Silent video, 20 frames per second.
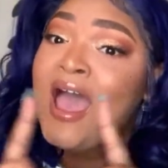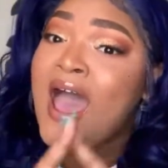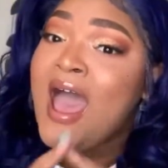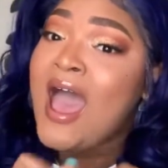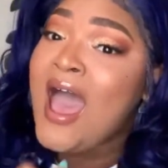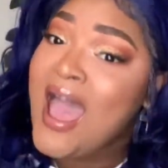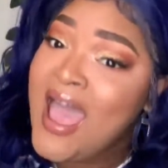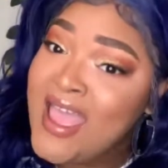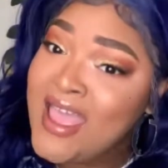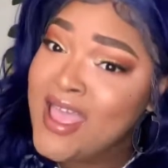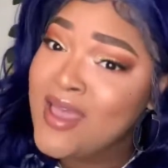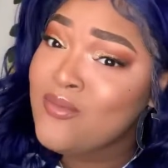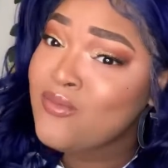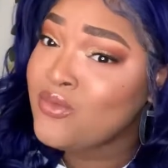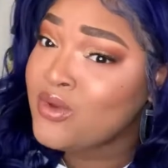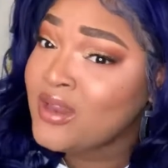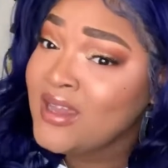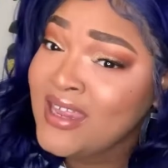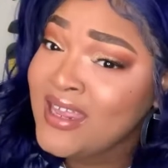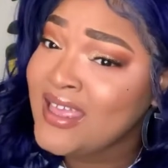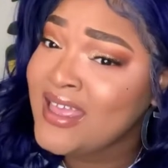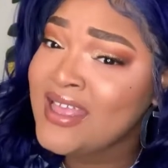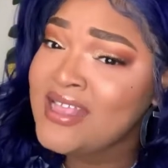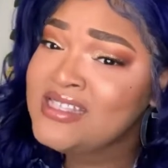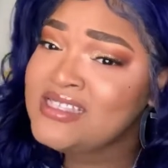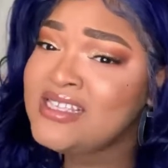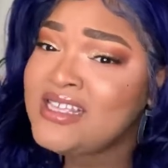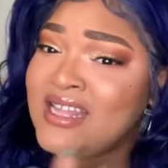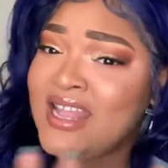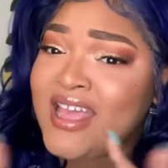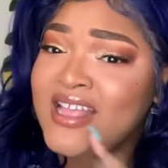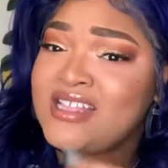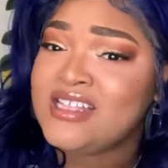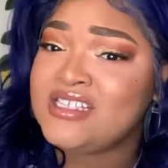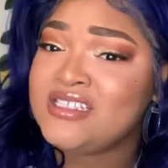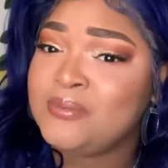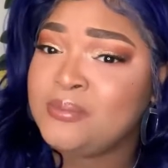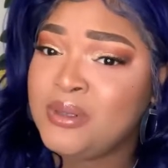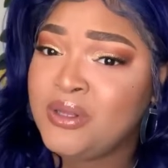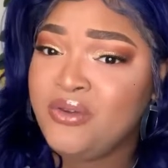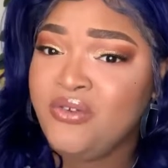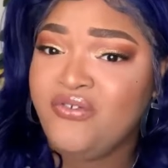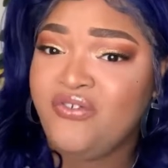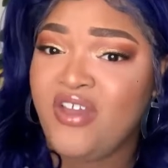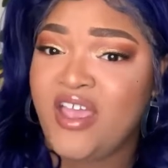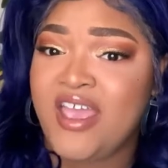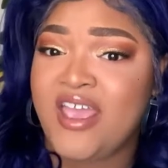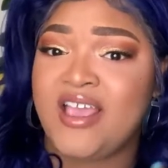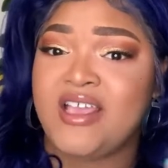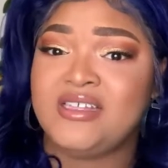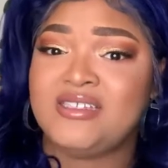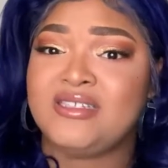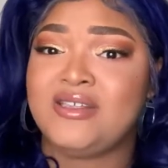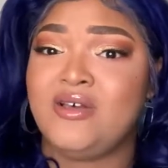I am really into like this blue fade.